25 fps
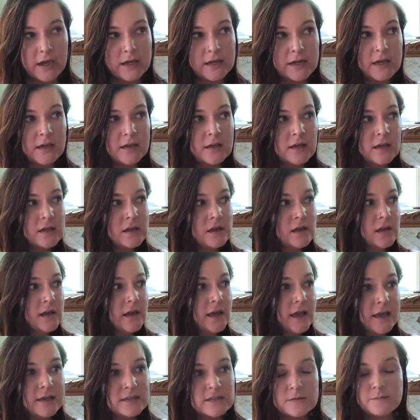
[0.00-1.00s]
And it,
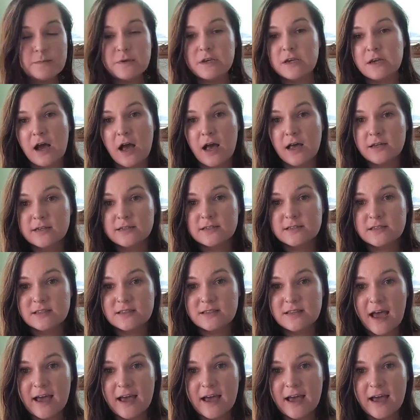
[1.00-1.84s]
it's because